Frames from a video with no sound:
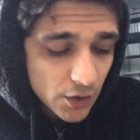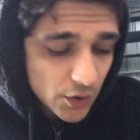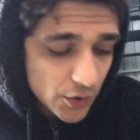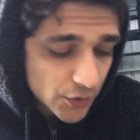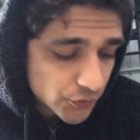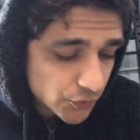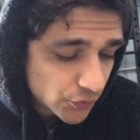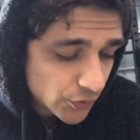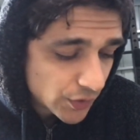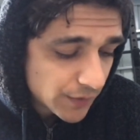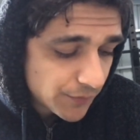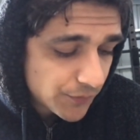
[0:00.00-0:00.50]
oh
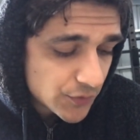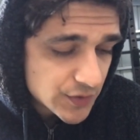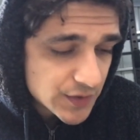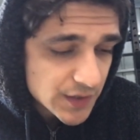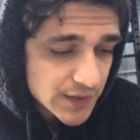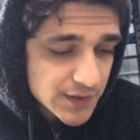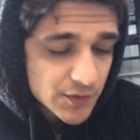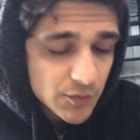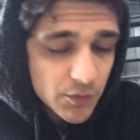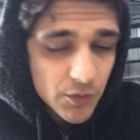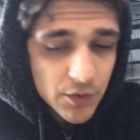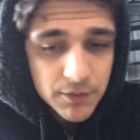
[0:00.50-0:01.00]
dude, if you
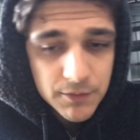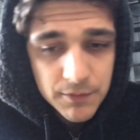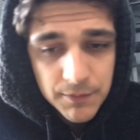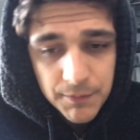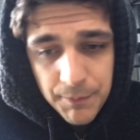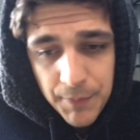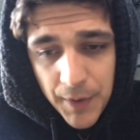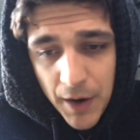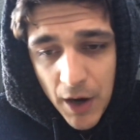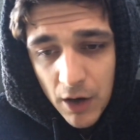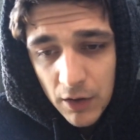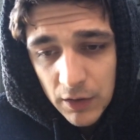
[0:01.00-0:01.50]
just
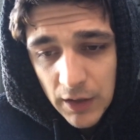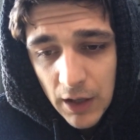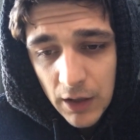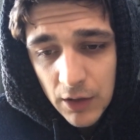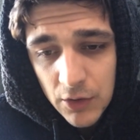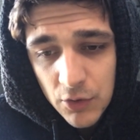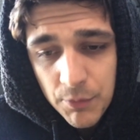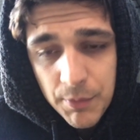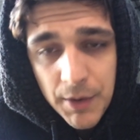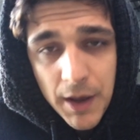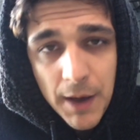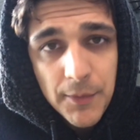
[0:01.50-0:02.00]
squat
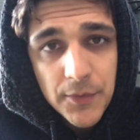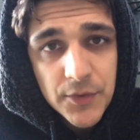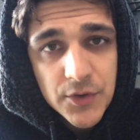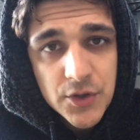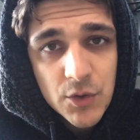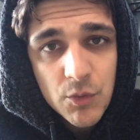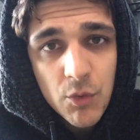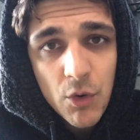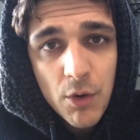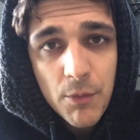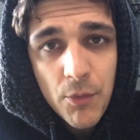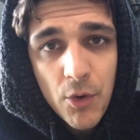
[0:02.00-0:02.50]
parallel, you'll be able to
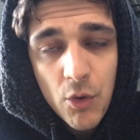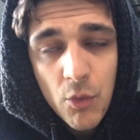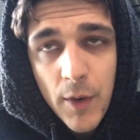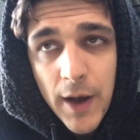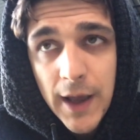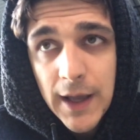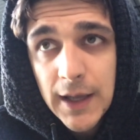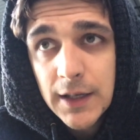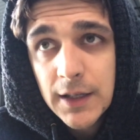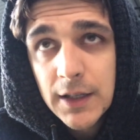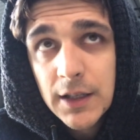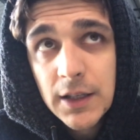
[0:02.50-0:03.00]
squat more
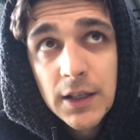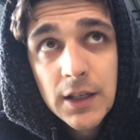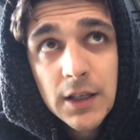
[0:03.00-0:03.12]
weight.